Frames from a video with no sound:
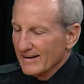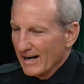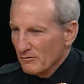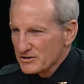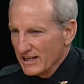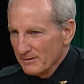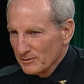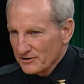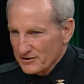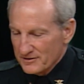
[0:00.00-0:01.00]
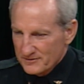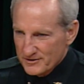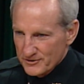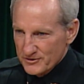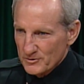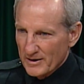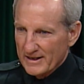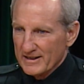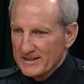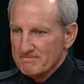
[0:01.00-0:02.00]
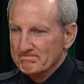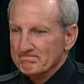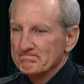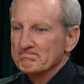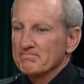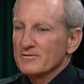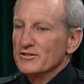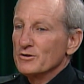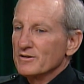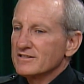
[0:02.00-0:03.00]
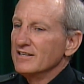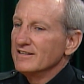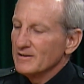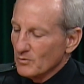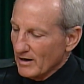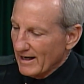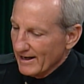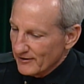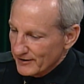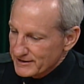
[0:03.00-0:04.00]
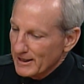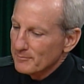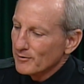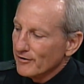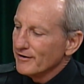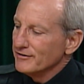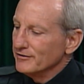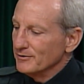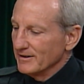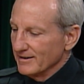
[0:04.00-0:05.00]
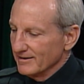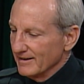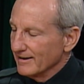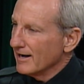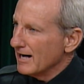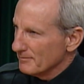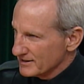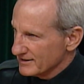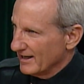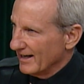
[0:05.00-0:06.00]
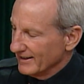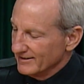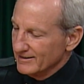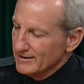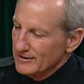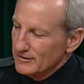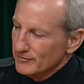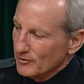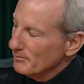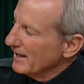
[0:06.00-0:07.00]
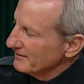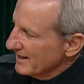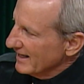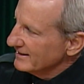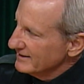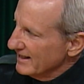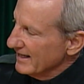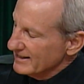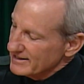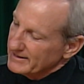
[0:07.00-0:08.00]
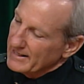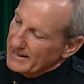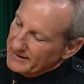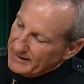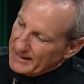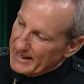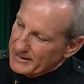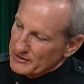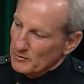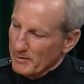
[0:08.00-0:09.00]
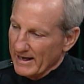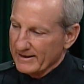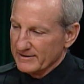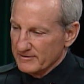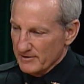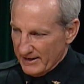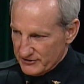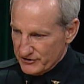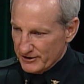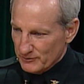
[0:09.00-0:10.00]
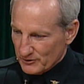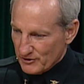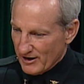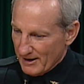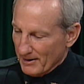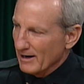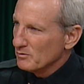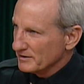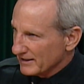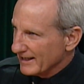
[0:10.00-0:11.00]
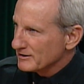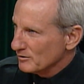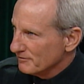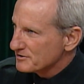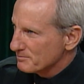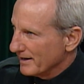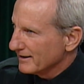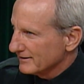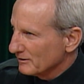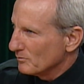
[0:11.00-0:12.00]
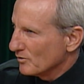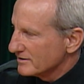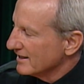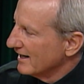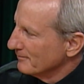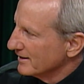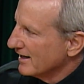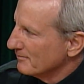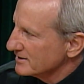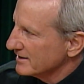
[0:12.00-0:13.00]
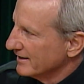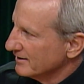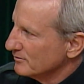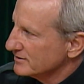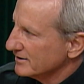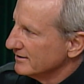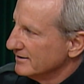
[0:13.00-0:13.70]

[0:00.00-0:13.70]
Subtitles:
I was able to do a TDY, or a temporary duty, in homicide for about 90 days, and then I had to go back as general crime. I would like to have spent a little more time in homicide. It was